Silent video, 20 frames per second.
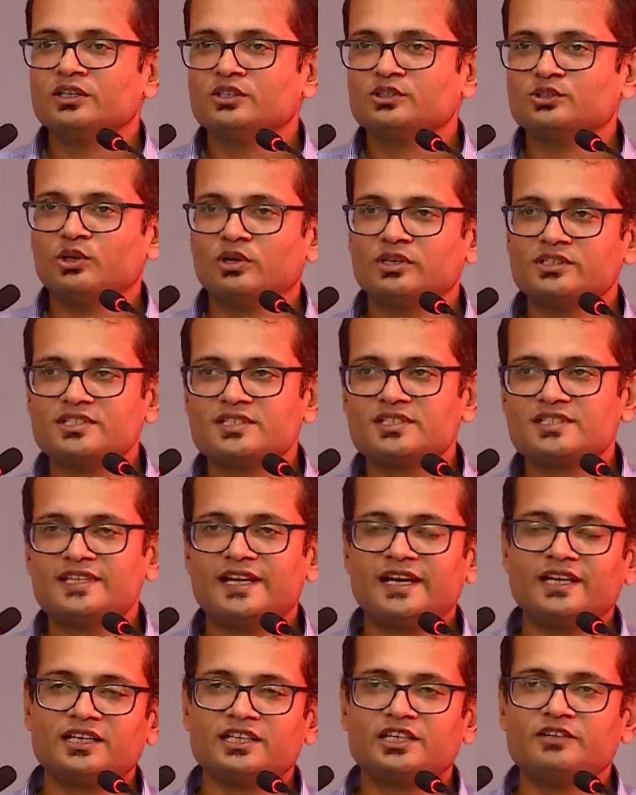Not just
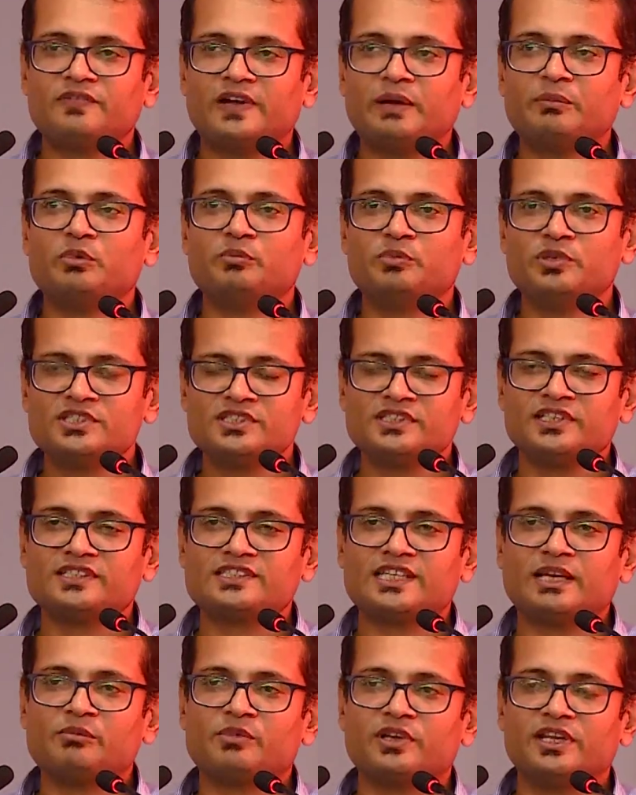that, if I'm a
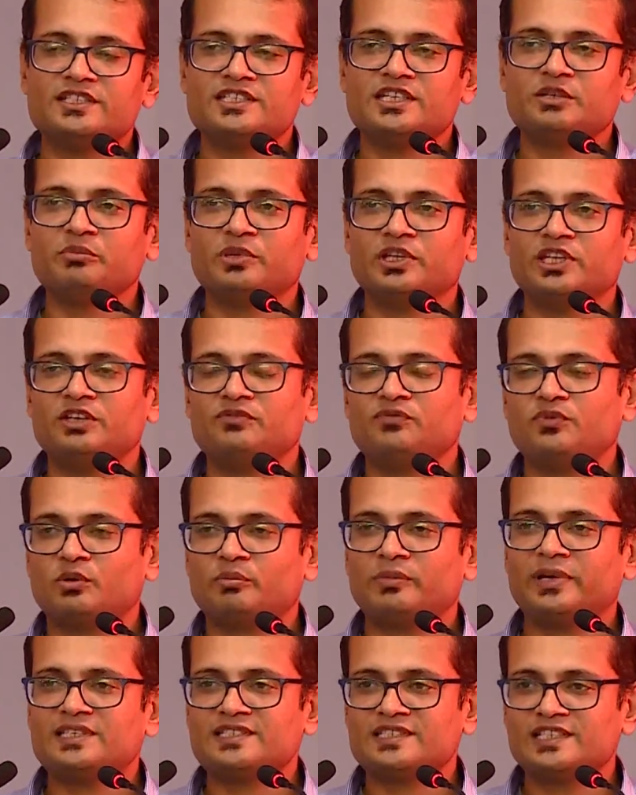business, I'm raising money for
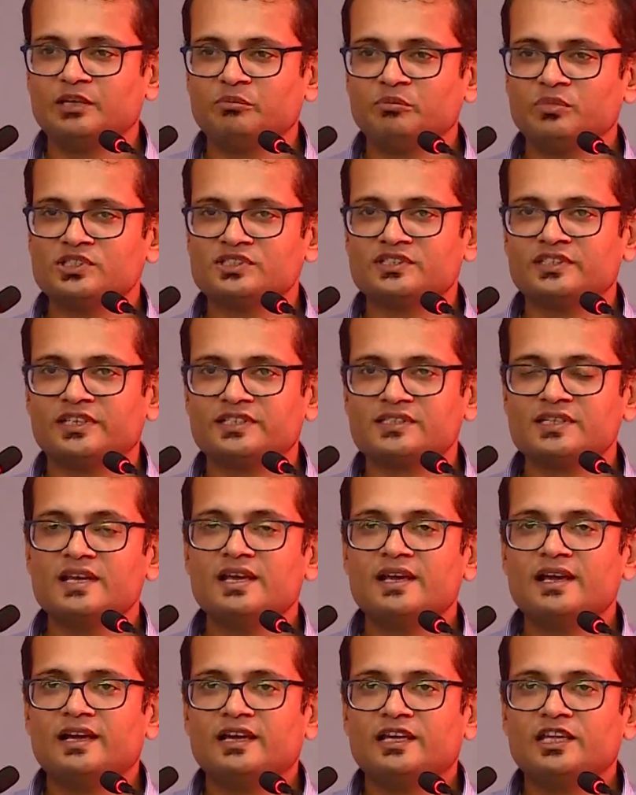my same business.
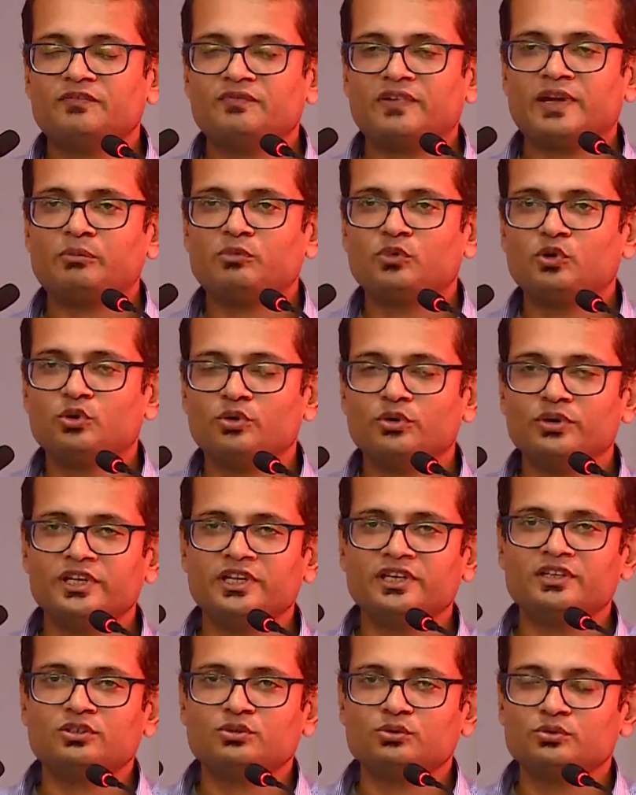If I'm
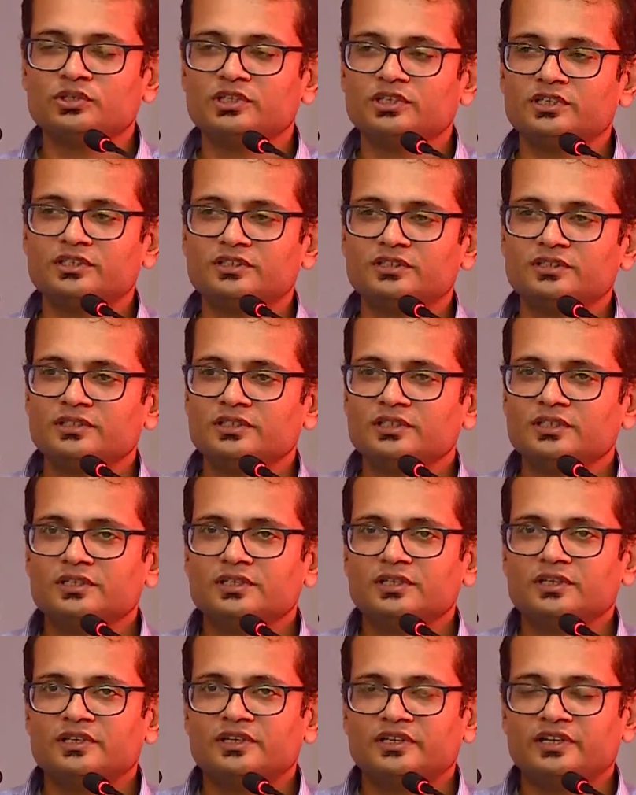going to a
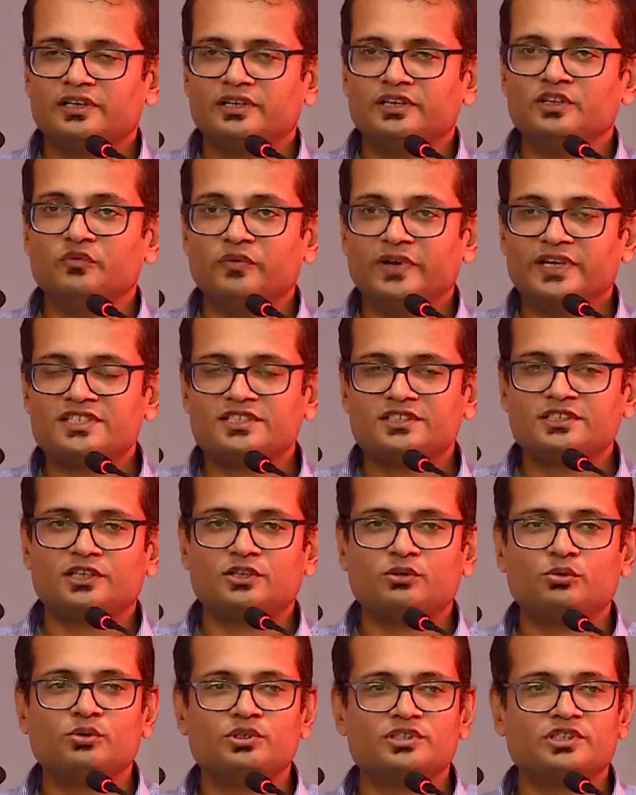investor
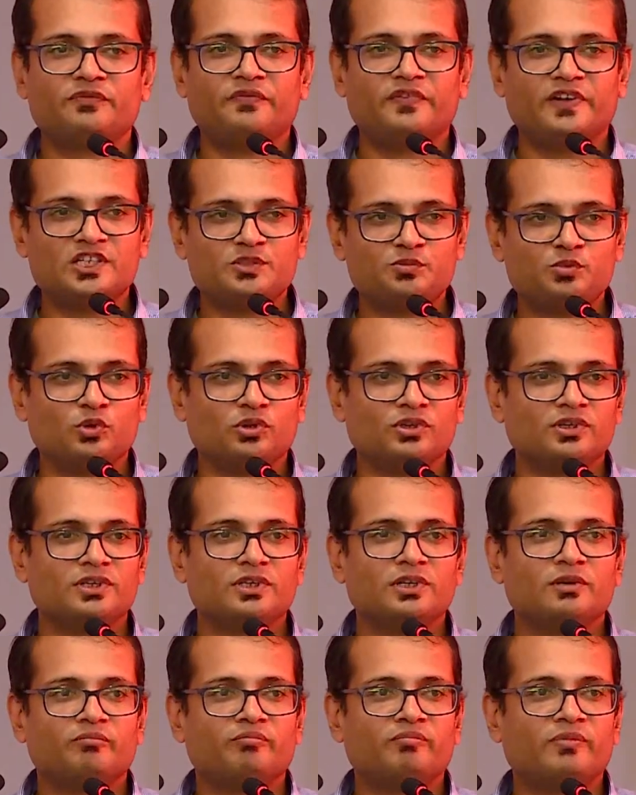who is a Facebook,
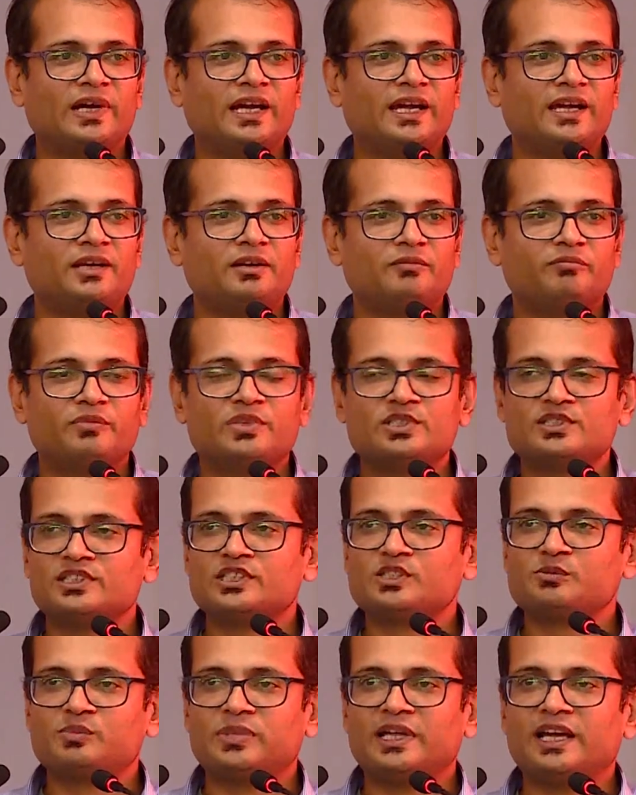my
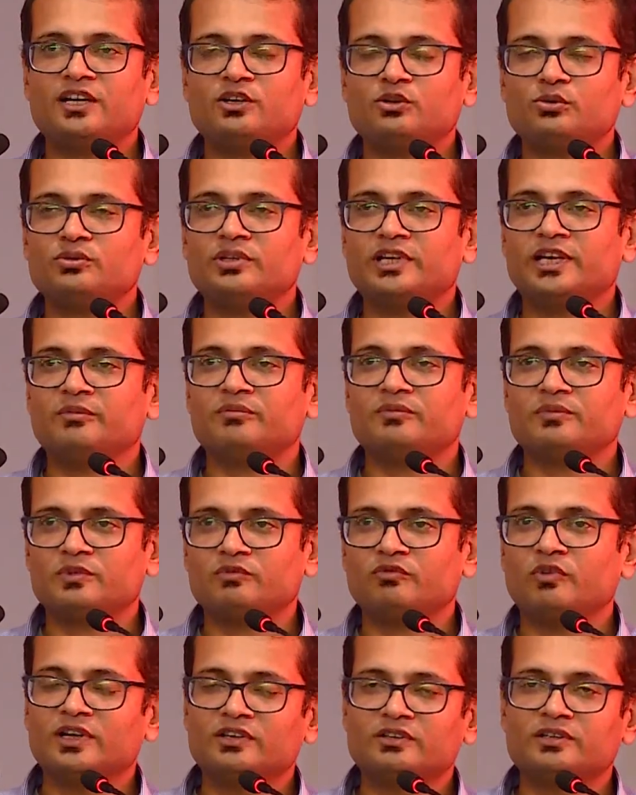business plan to him,
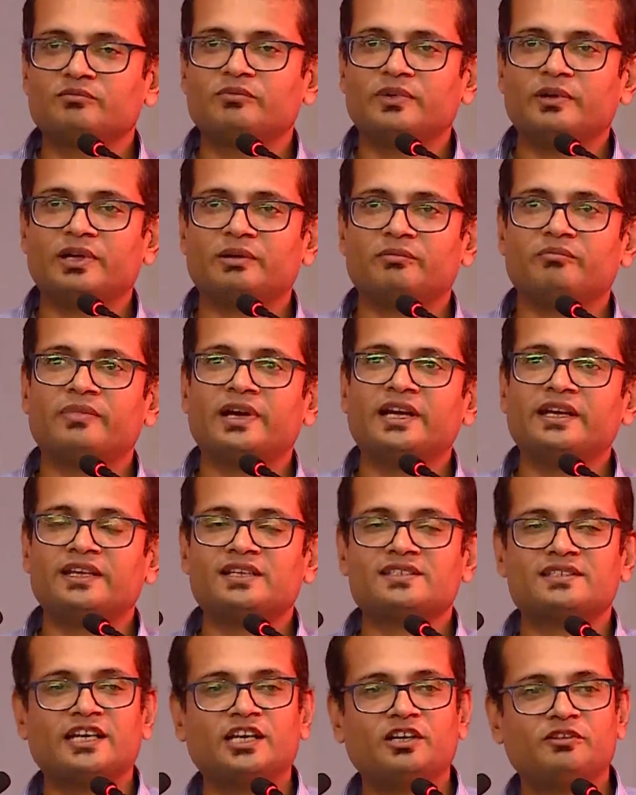what it might
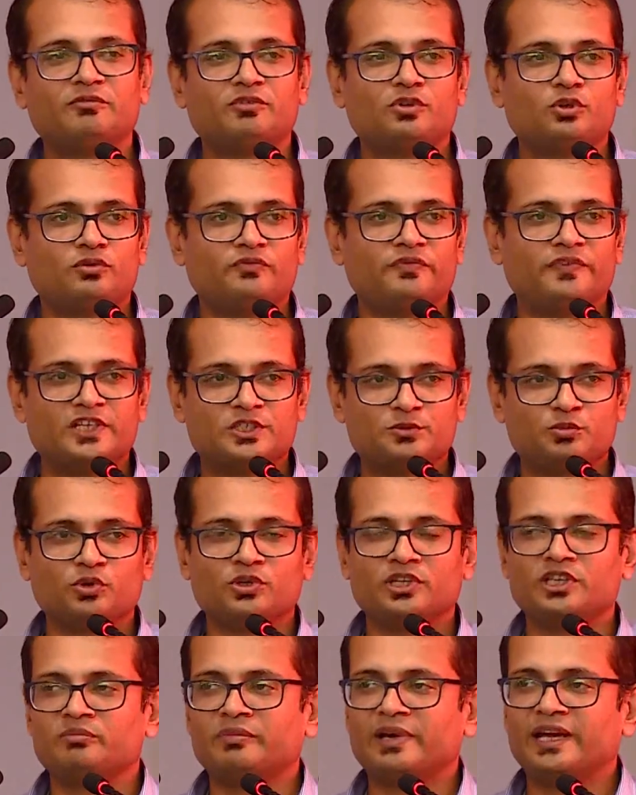excite
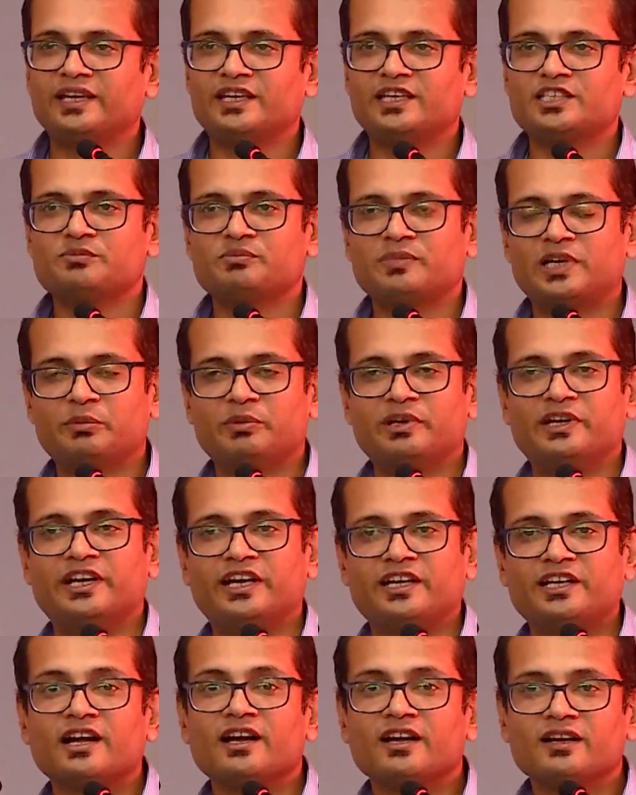Facebook in my case might be
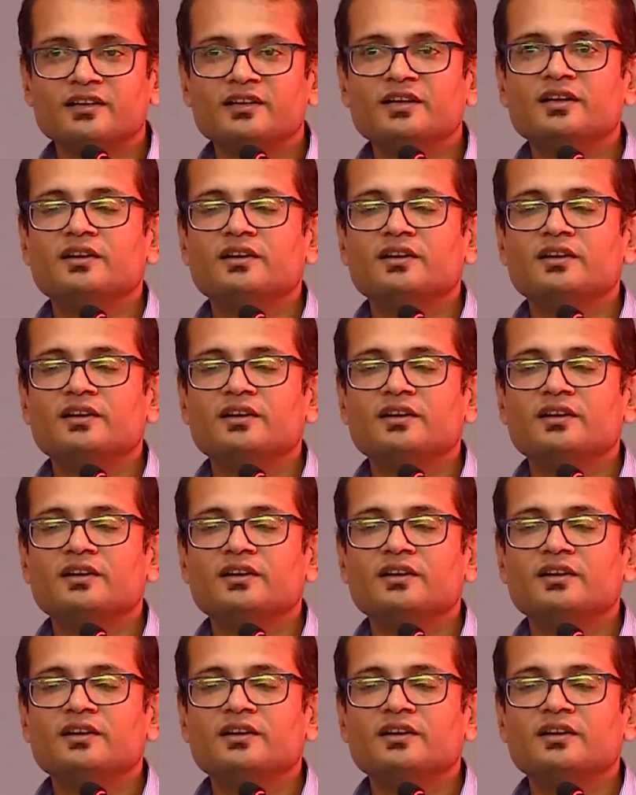data.